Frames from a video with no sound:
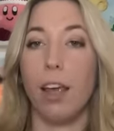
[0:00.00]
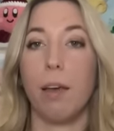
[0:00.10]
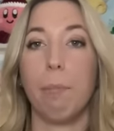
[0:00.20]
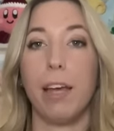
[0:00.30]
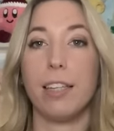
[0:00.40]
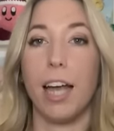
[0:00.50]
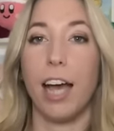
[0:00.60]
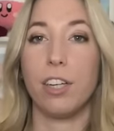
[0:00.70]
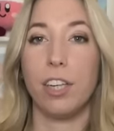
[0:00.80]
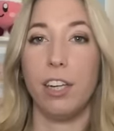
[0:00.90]
because I
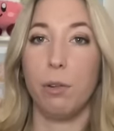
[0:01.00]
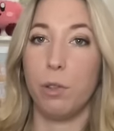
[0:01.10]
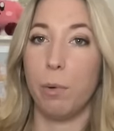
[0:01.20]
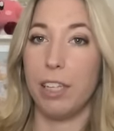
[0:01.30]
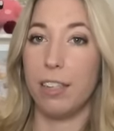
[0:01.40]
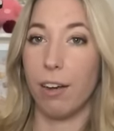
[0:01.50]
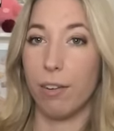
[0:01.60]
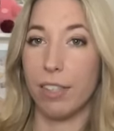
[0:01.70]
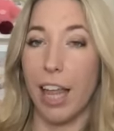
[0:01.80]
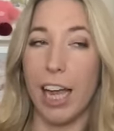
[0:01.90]
actually use Sweet
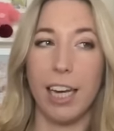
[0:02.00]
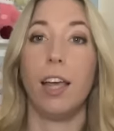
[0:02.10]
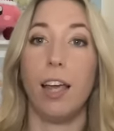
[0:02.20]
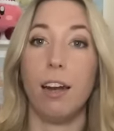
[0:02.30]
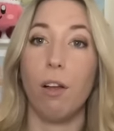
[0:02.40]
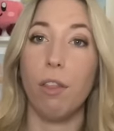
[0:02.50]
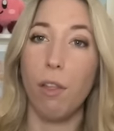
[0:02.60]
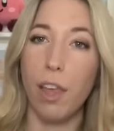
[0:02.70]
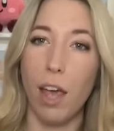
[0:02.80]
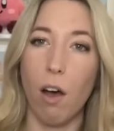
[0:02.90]
Snuggles Light. And although
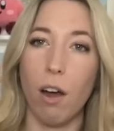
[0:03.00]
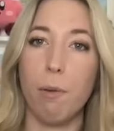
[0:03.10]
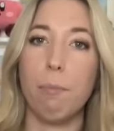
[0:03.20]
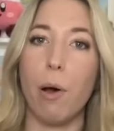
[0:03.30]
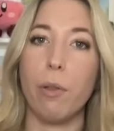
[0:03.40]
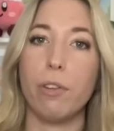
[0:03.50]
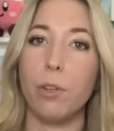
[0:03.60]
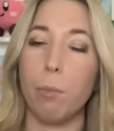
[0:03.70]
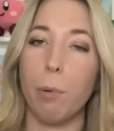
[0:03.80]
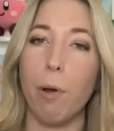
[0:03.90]
they are both
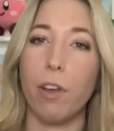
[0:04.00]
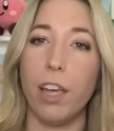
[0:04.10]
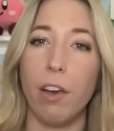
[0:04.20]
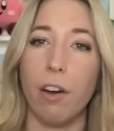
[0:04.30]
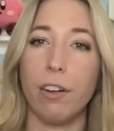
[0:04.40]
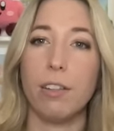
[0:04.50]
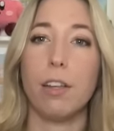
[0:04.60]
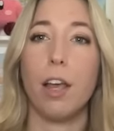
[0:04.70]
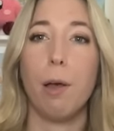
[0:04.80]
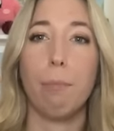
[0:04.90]
super bulky yarns,
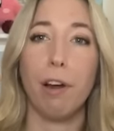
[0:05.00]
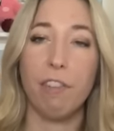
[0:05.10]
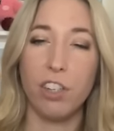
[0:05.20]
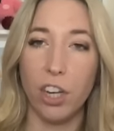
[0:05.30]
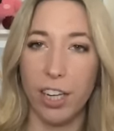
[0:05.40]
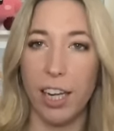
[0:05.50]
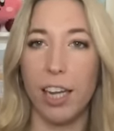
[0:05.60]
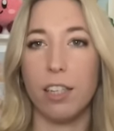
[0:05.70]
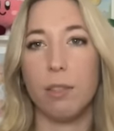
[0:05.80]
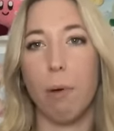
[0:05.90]
Parfait Chunky
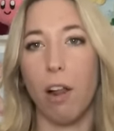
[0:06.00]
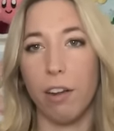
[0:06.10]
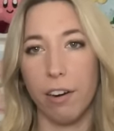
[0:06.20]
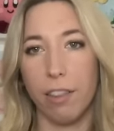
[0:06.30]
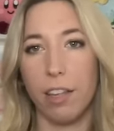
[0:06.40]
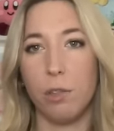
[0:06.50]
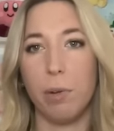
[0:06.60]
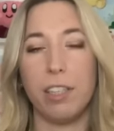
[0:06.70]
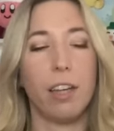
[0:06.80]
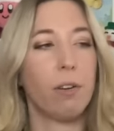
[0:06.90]
is smaller than
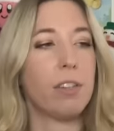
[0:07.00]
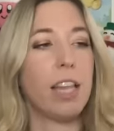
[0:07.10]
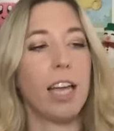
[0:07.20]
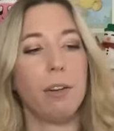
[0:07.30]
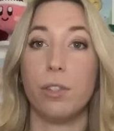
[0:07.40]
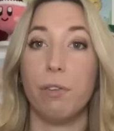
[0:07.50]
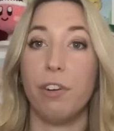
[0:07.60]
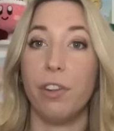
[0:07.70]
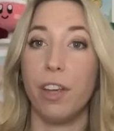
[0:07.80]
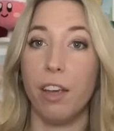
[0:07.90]
Sweet Snuggles Light. So if
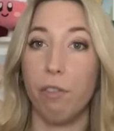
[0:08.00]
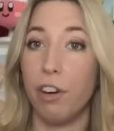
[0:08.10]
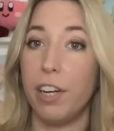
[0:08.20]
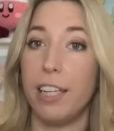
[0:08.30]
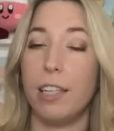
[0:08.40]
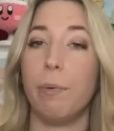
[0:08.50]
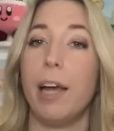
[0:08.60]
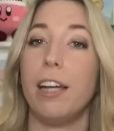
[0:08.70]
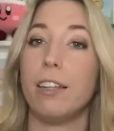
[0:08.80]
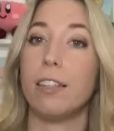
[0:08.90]
you're looking for an easy
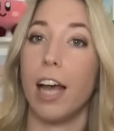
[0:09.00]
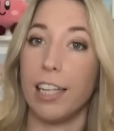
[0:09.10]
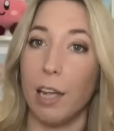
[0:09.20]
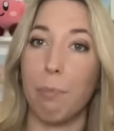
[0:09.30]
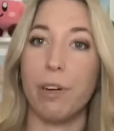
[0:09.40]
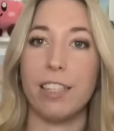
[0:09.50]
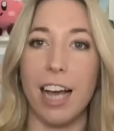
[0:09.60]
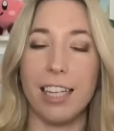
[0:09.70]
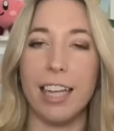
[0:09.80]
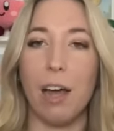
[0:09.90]
way to size up or
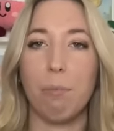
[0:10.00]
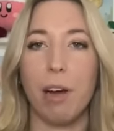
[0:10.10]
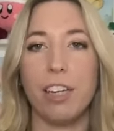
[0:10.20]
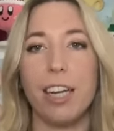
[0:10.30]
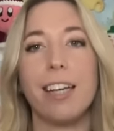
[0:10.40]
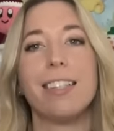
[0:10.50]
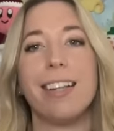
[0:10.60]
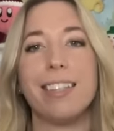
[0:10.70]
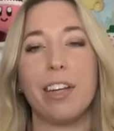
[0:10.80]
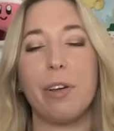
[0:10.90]
size down projects,
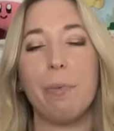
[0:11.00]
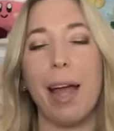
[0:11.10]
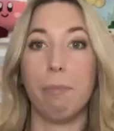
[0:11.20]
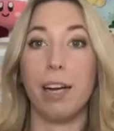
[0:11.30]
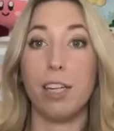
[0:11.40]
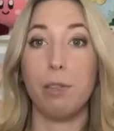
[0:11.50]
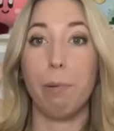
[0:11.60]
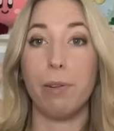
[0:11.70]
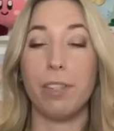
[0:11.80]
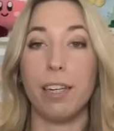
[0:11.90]
that's a good way. But I just
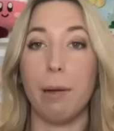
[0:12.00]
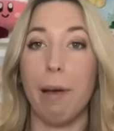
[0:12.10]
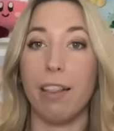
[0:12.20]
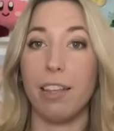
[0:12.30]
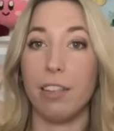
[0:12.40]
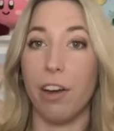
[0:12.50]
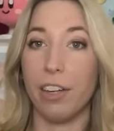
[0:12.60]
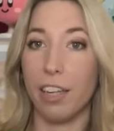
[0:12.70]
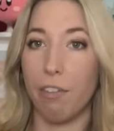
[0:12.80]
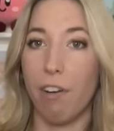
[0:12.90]
posted about this
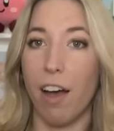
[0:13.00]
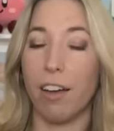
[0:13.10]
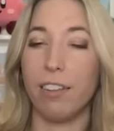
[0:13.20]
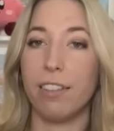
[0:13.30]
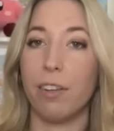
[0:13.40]
Arctic Fox